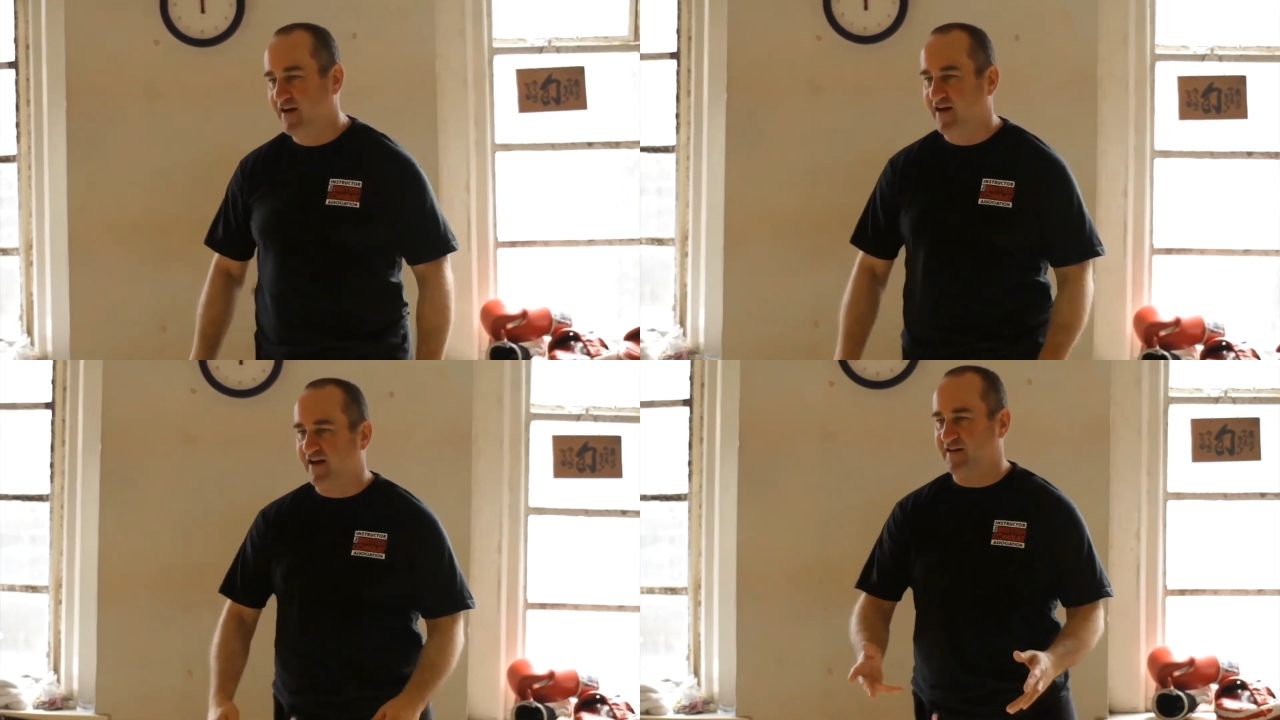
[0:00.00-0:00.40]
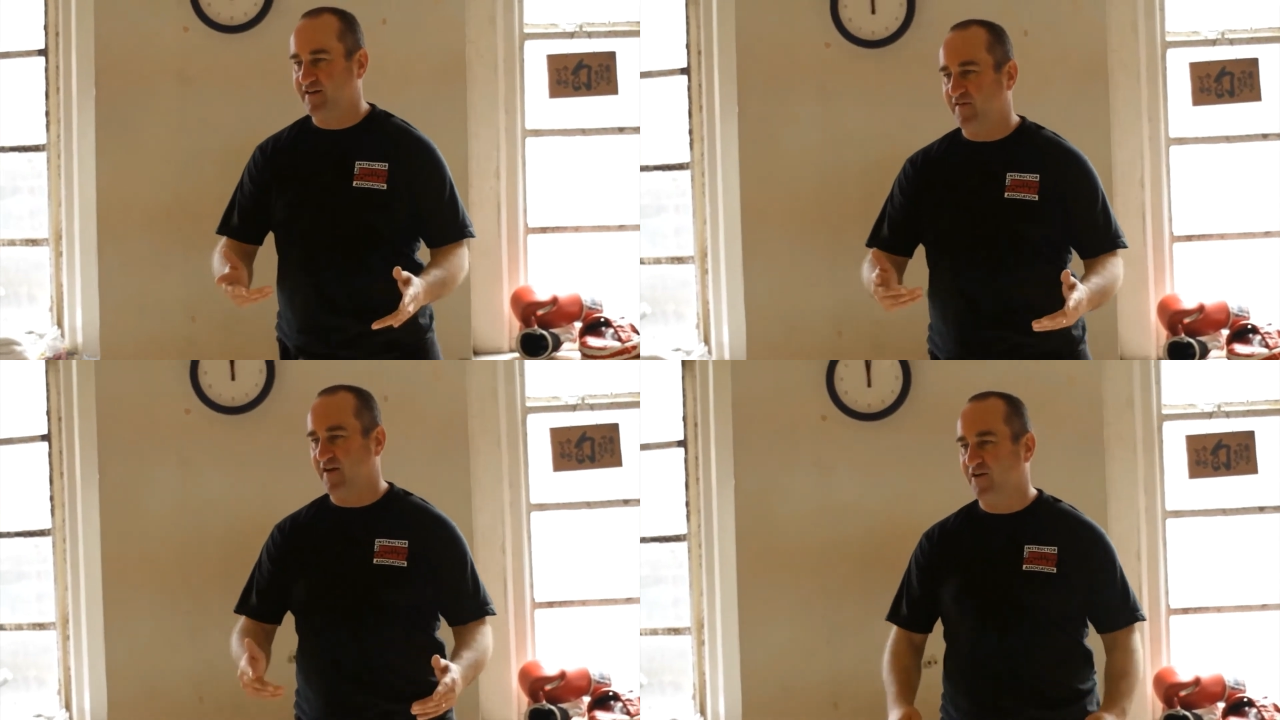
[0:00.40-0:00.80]
and you've
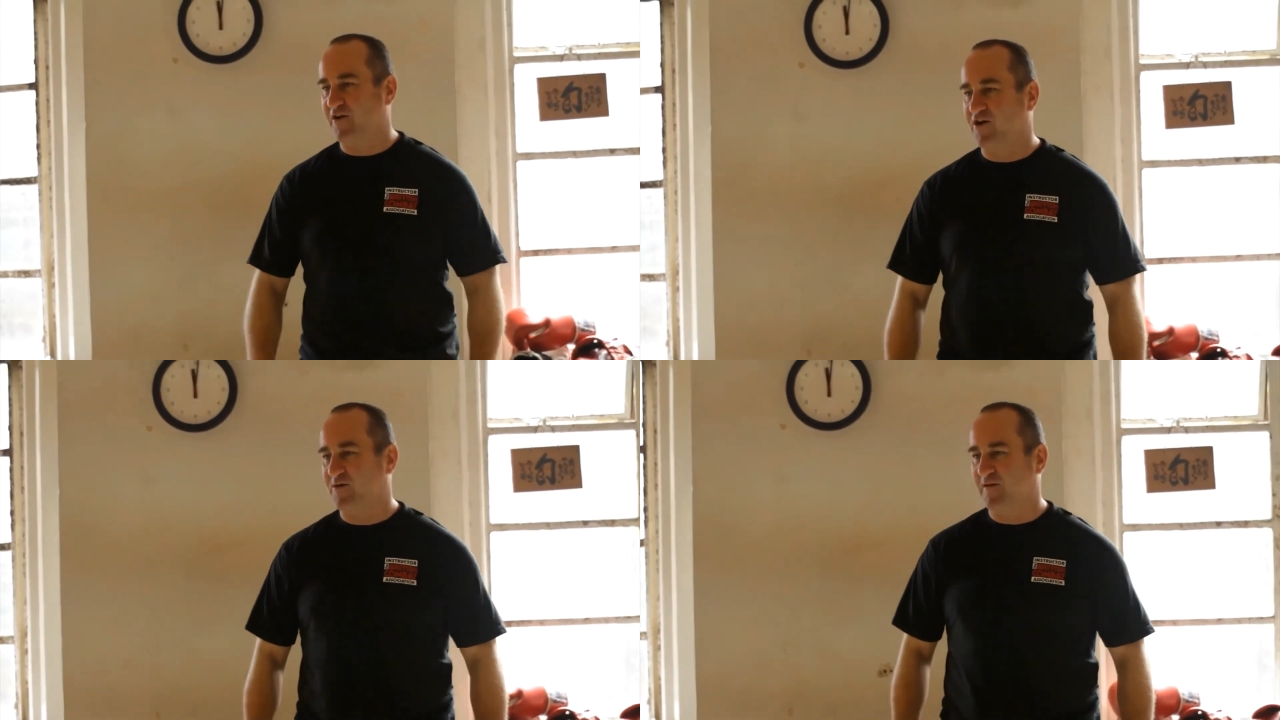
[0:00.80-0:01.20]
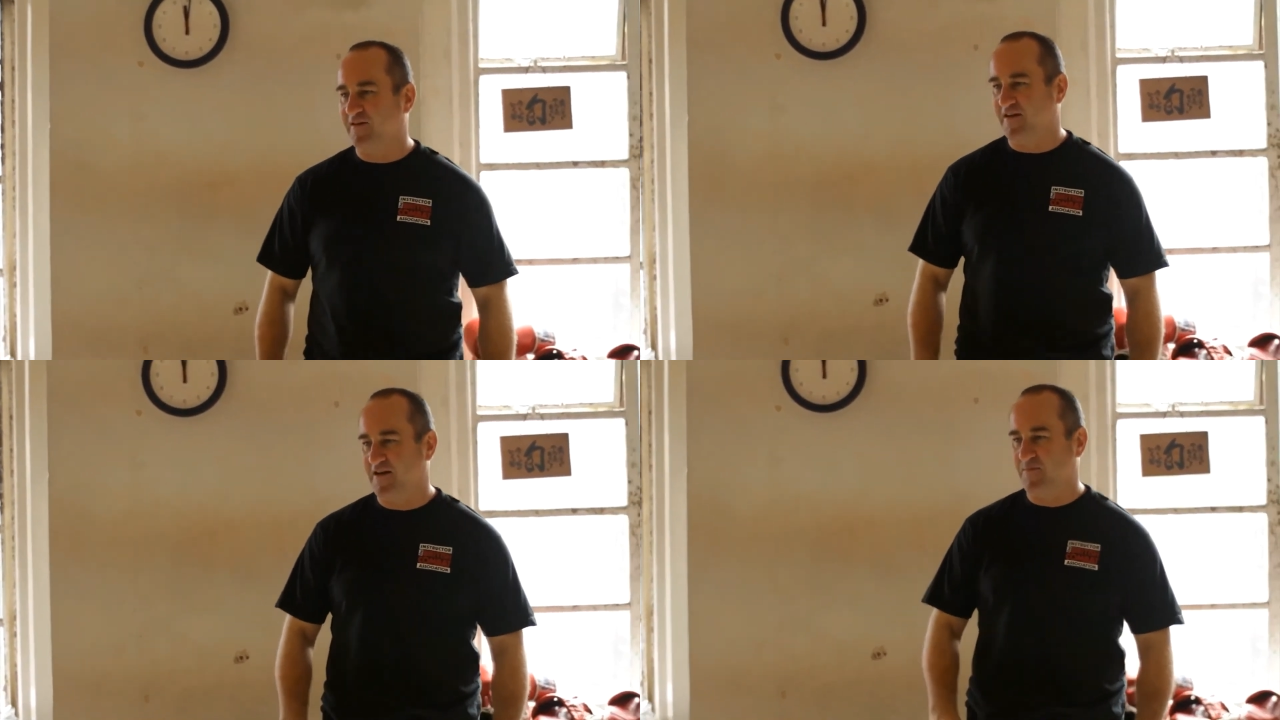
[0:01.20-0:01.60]
had an argument
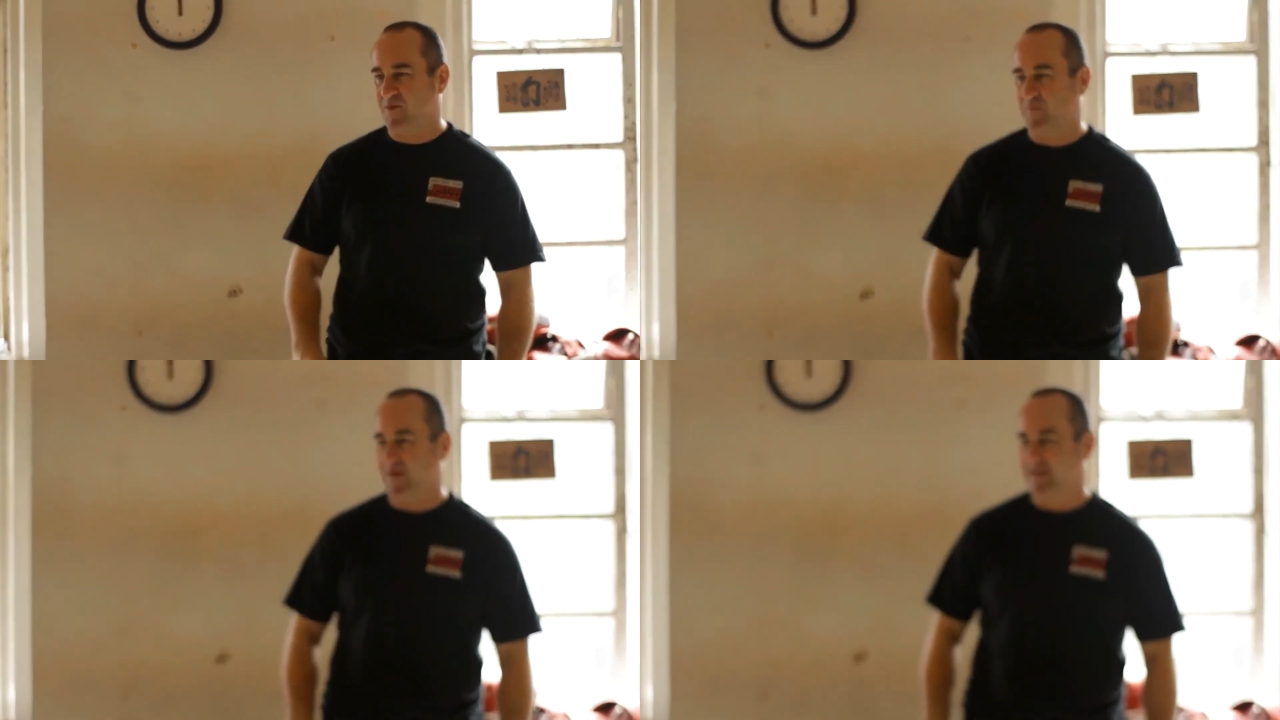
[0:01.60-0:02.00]
in public,